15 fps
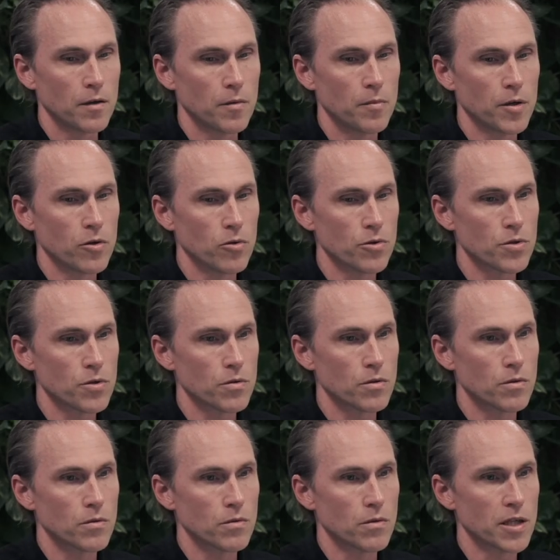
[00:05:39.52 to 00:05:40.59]
because,
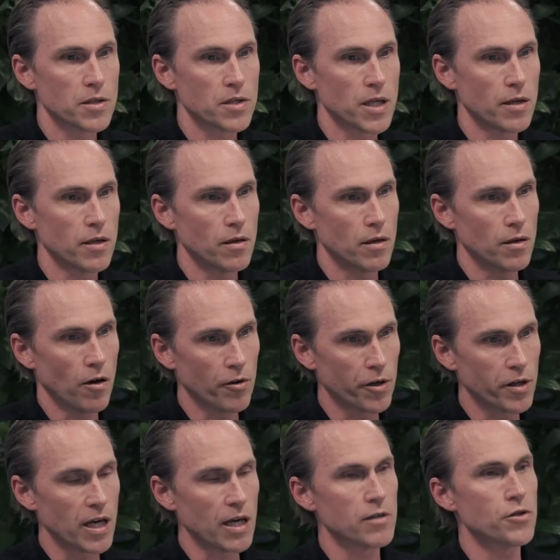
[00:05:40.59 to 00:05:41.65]
as I said,
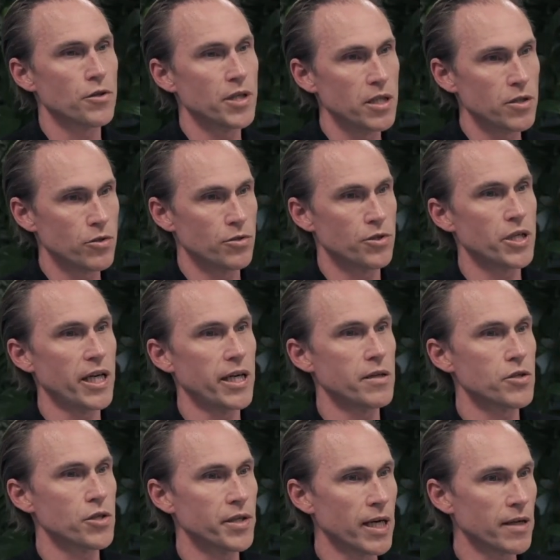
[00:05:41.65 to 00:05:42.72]
agriculture needs to
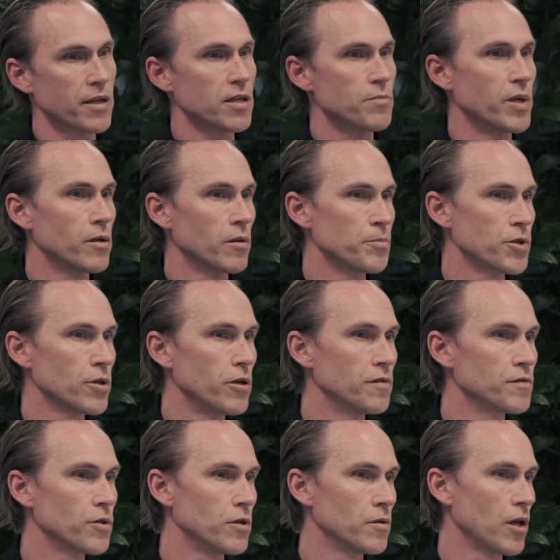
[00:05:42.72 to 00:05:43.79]
change, and that has been
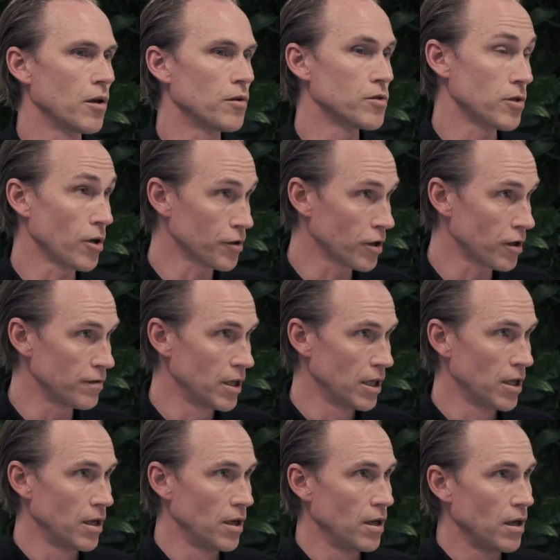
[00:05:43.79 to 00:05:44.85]
observed. So there's a lot of
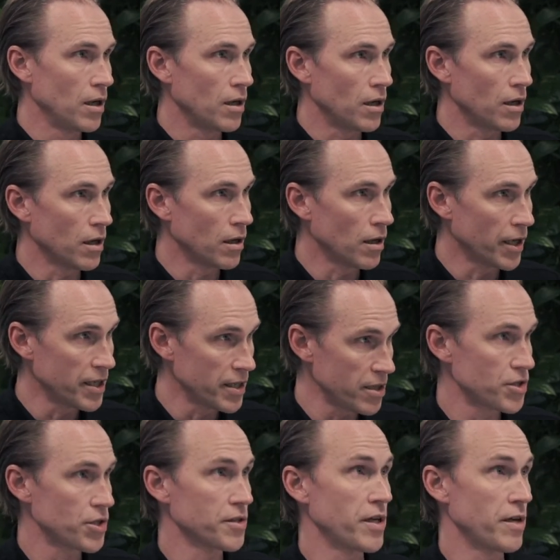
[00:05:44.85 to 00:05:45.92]

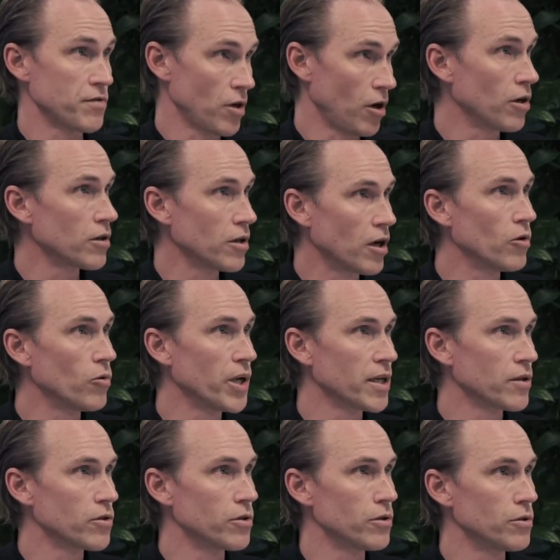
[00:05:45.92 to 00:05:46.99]
initiatives
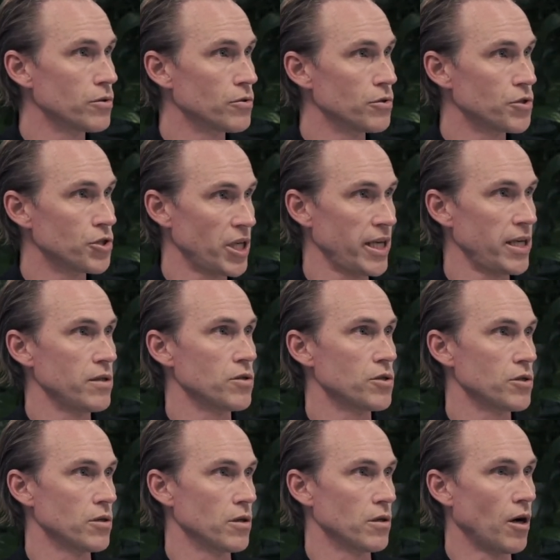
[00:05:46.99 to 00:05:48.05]
ongoing to
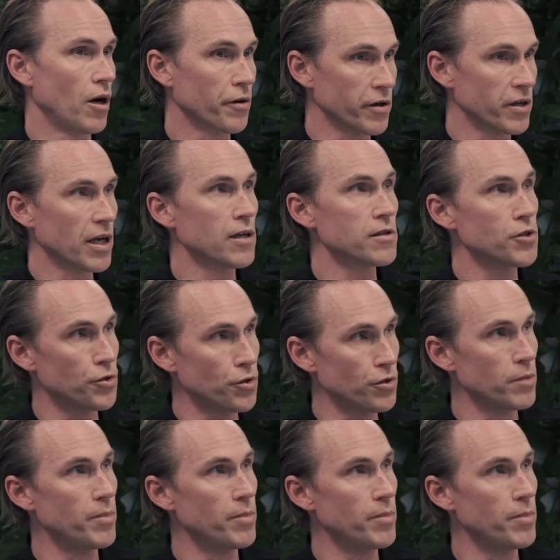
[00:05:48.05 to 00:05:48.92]
change agriculture to the